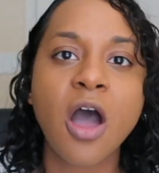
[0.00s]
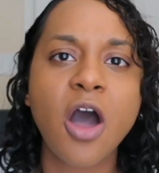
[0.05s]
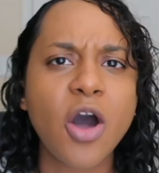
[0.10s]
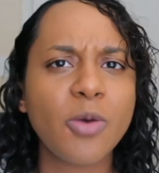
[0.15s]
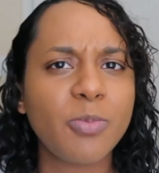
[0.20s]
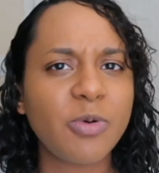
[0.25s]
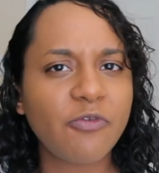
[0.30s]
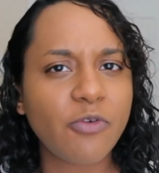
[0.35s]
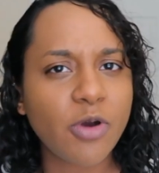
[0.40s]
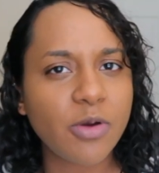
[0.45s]

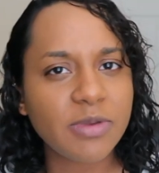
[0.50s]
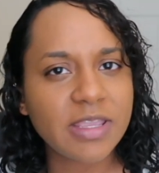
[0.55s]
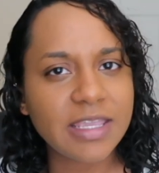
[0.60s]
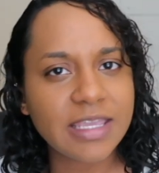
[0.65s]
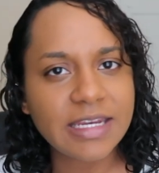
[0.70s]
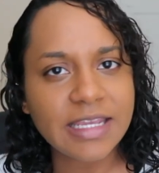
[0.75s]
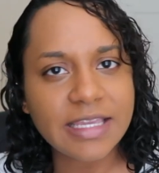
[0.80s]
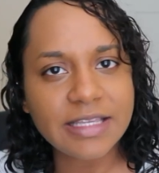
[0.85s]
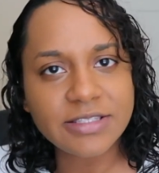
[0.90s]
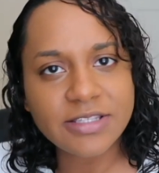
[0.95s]
Oh, before we
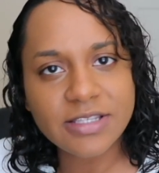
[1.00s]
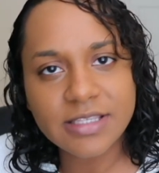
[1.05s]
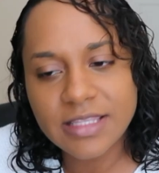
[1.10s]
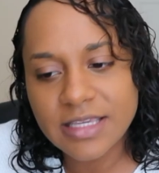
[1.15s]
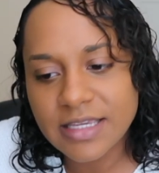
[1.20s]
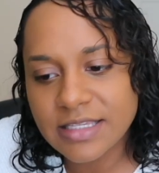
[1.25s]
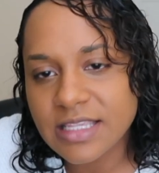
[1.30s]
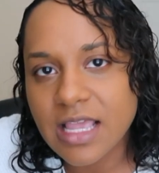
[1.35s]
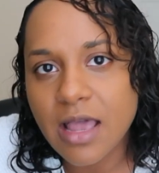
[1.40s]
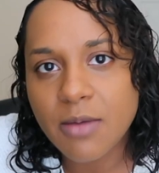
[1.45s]
get into
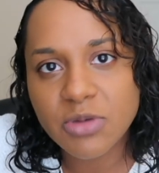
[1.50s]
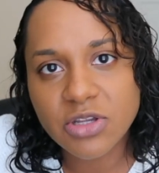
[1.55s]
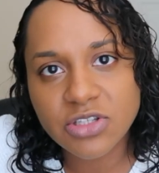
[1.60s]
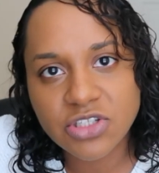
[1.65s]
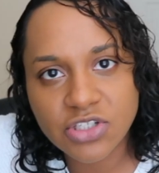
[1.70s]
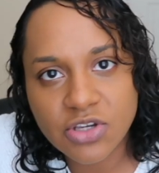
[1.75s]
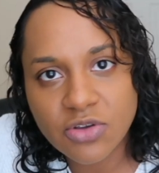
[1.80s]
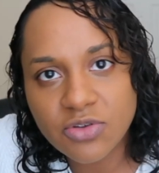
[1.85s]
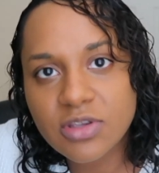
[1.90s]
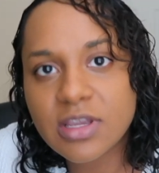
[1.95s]
this, I'm gonna
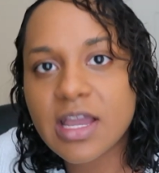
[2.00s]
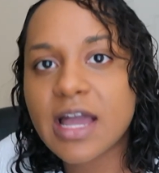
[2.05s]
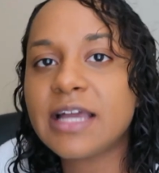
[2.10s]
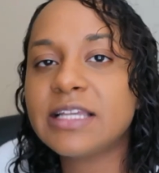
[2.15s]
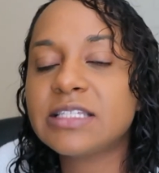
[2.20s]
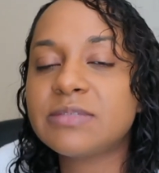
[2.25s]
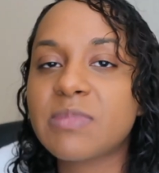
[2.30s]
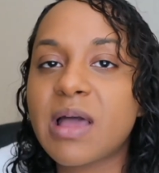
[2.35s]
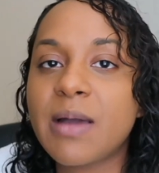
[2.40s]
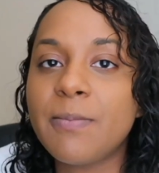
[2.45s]
show you
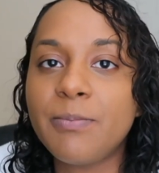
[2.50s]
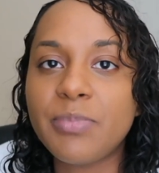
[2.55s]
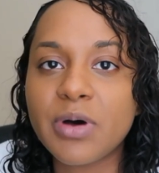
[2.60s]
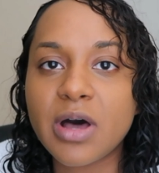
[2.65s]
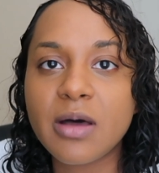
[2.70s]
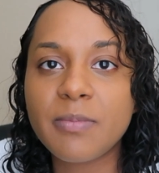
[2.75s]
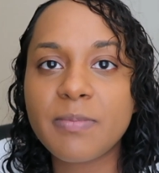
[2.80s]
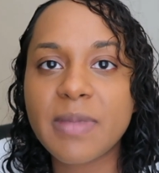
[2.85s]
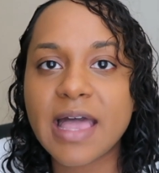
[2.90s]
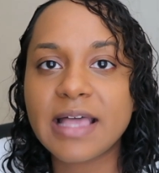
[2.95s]
guys my
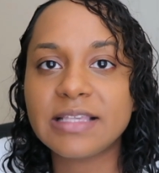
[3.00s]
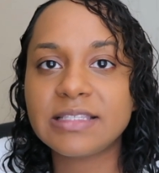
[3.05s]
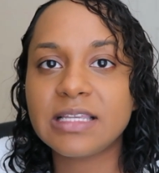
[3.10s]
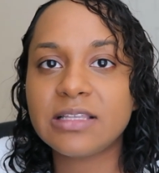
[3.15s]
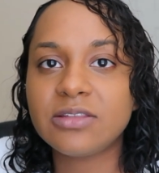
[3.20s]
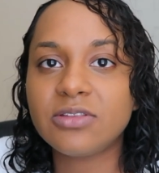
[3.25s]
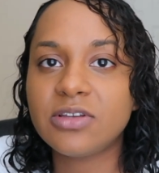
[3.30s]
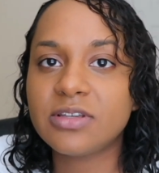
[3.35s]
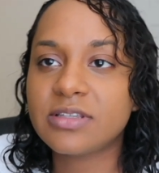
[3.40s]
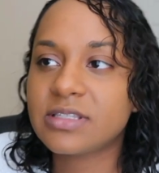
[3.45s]
bump as
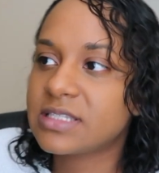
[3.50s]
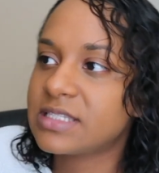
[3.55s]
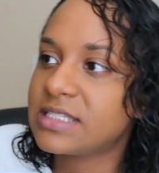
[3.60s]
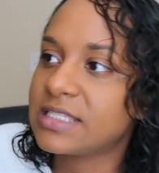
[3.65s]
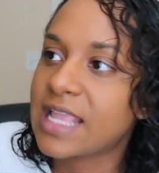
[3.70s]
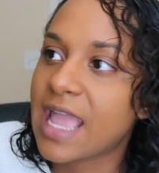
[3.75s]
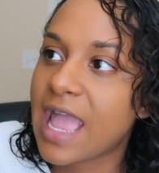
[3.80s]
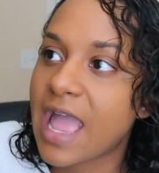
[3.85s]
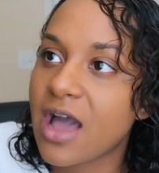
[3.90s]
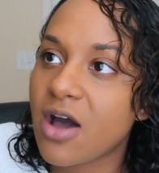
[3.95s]
it looks
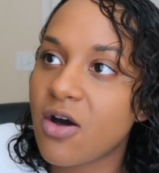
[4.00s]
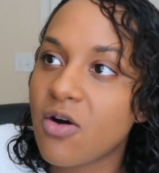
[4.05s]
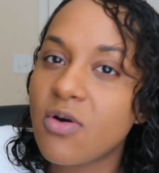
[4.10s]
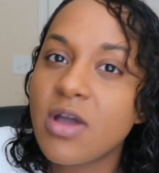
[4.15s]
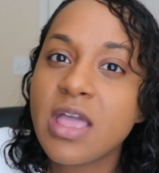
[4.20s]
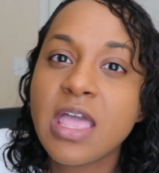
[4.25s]
now.